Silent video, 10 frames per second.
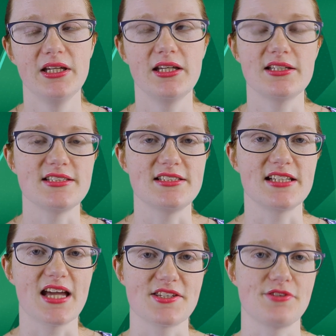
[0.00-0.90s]
Making
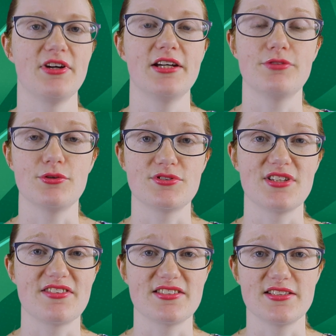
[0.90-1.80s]
acetic acid via
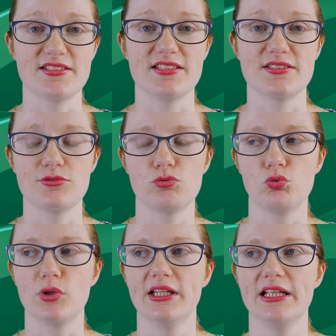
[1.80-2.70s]
photosynthesis isn't
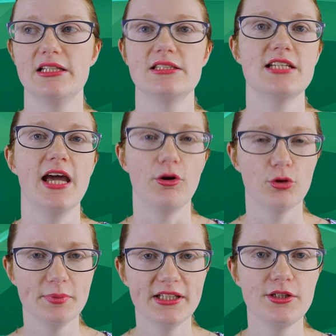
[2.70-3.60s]
really
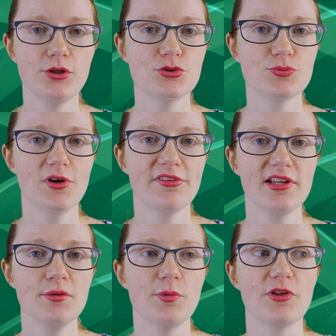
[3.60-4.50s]
terribly
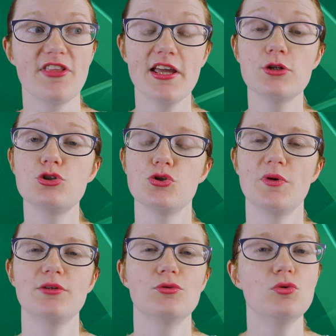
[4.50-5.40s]
newsworthy, but they could do
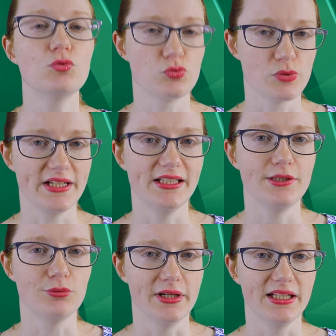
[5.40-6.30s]
it
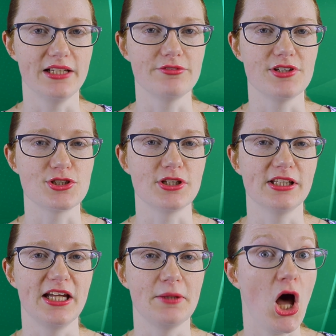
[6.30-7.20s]
really
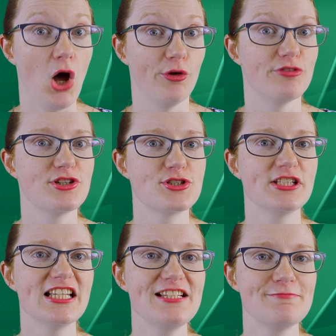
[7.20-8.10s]
efficiently. How
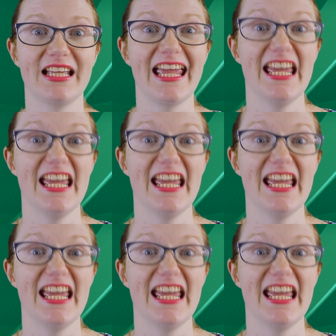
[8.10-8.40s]
efficiently? Like